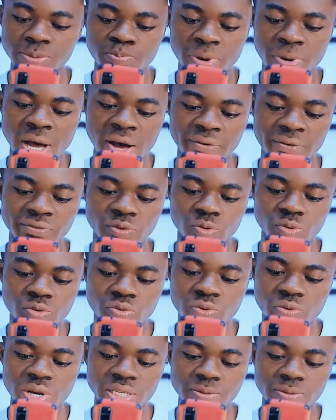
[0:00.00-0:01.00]
path to
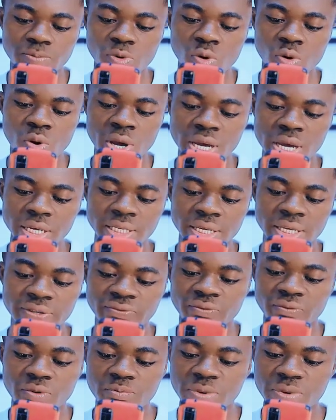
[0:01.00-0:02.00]
create more
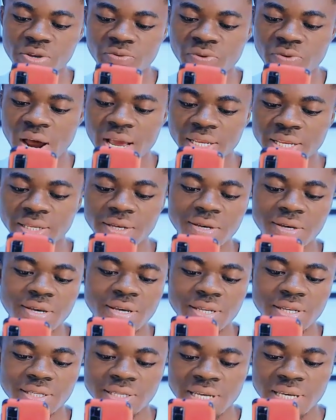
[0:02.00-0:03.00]
haters for me, right?
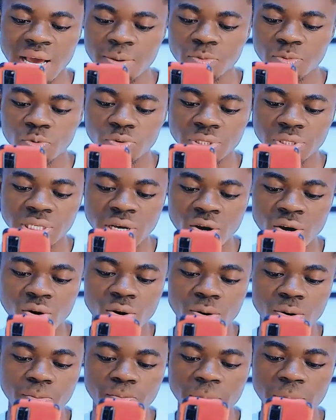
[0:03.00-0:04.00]
Time will
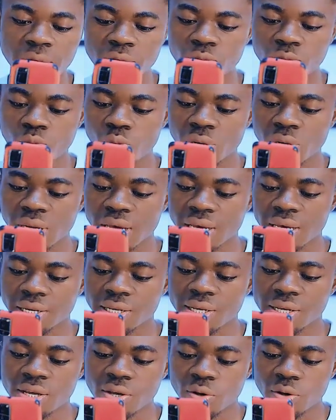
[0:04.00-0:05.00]
tell, man will
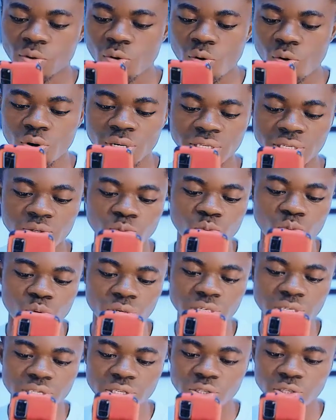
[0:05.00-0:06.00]
learn. God is
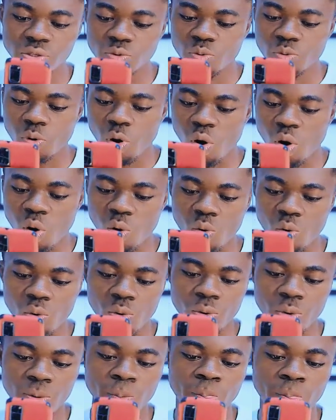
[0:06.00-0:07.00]
watching you
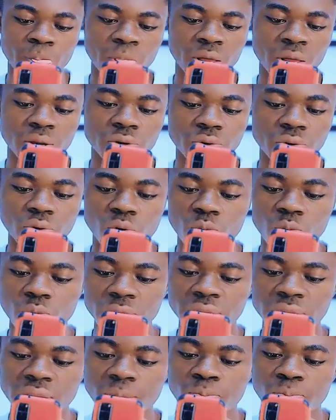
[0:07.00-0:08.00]
all. No
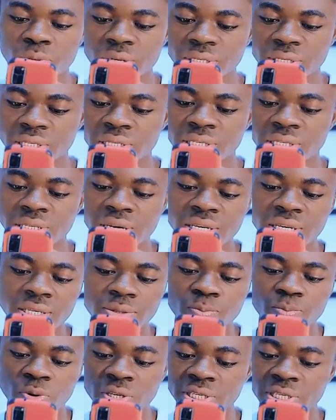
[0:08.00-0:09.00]
wonder
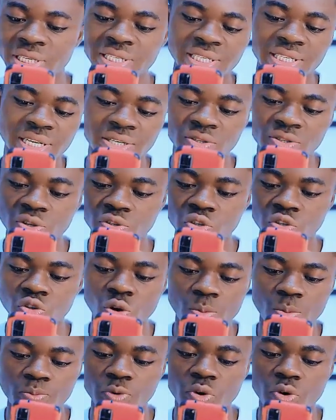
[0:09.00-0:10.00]
politicians they
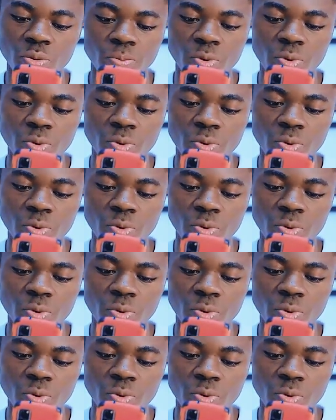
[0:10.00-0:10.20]
chop your